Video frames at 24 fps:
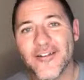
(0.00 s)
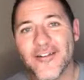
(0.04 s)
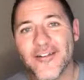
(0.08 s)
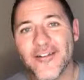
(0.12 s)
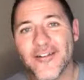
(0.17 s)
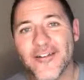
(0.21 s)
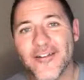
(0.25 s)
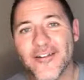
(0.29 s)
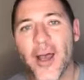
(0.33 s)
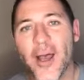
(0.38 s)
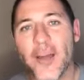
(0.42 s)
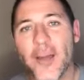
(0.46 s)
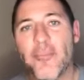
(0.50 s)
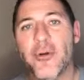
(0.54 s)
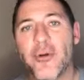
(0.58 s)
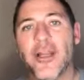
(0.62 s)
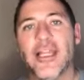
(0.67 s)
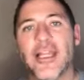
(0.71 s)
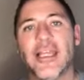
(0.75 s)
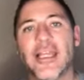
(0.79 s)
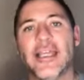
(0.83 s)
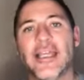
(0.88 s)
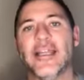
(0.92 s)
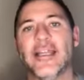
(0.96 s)
by
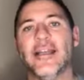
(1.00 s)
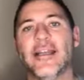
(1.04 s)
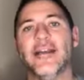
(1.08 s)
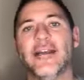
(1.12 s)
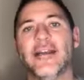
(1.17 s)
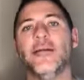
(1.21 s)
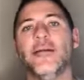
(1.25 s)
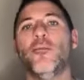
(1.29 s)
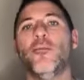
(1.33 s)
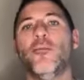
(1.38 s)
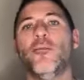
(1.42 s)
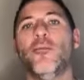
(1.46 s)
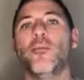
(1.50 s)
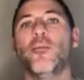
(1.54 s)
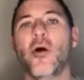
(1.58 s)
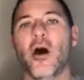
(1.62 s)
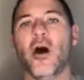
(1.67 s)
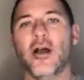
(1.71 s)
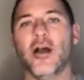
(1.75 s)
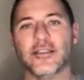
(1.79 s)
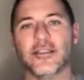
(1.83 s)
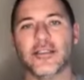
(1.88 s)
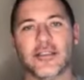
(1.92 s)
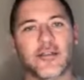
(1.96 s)
bringing in more
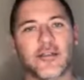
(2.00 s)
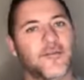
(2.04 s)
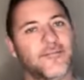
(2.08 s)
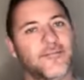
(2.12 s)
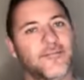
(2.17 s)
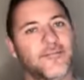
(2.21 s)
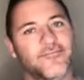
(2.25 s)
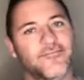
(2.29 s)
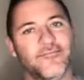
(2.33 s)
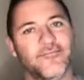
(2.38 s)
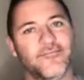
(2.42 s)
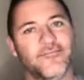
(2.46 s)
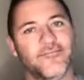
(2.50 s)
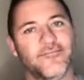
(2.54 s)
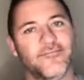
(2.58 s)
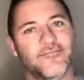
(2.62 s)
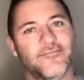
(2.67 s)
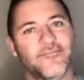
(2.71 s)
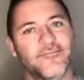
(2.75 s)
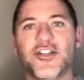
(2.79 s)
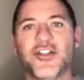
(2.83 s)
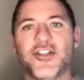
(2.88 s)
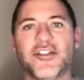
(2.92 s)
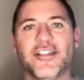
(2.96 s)
positive.
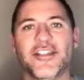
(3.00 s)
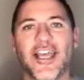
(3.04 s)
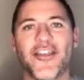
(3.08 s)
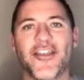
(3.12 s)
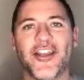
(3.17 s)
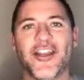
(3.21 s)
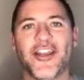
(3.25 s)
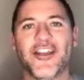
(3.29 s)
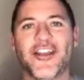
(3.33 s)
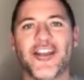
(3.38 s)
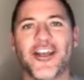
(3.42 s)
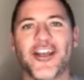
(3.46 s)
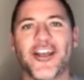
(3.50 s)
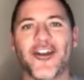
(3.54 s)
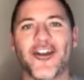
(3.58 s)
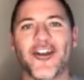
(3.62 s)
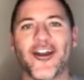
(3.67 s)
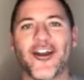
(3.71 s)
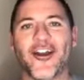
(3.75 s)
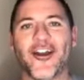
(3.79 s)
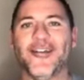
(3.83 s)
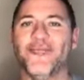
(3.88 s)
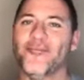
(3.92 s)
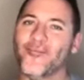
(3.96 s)
Easier said than done,
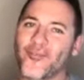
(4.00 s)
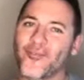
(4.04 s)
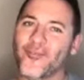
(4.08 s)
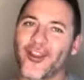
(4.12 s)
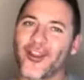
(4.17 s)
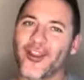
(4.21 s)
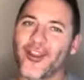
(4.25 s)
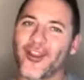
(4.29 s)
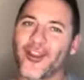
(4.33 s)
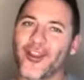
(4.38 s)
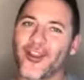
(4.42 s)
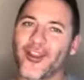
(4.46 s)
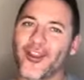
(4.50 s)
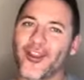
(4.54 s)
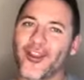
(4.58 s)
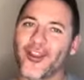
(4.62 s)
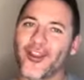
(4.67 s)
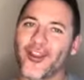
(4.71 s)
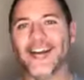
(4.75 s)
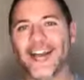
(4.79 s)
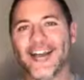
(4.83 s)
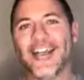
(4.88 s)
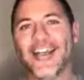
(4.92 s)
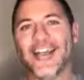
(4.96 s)
right? All right.
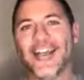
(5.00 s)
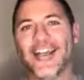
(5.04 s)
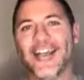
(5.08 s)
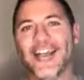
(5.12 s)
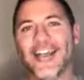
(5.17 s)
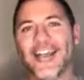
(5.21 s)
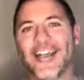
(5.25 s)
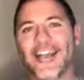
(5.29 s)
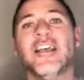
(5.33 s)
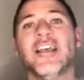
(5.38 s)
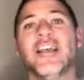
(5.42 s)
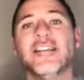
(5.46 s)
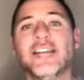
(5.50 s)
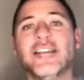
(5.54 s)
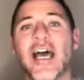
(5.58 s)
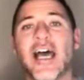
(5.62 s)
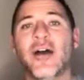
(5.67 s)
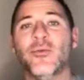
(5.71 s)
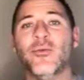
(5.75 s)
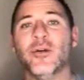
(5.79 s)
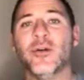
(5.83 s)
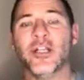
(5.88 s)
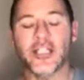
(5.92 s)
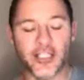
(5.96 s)
So this is how
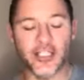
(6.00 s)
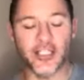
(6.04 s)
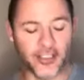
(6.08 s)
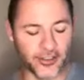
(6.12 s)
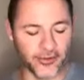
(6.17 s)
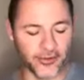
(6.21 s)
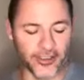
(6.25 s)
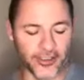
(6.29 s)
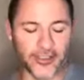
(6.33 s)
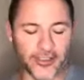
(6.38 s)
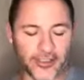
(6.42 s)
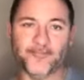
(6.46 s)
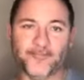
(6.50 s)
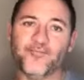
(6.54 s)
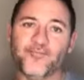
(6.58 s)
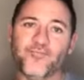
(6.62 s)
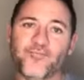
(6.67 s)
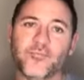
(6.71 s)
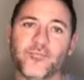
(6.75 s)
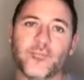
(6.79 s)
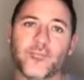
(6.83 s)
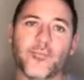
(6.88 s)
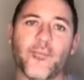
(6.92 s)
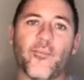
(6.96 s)
we're going to do it.
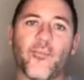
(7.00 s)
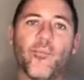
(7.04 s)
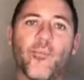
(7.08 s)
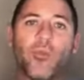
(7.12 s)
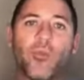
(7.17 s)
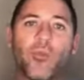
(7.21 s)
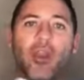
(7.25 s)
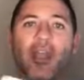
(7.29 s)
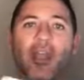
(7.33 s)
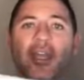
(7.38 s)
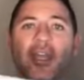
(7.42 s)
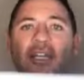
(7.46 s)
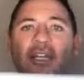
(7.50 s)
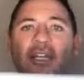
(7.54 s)
You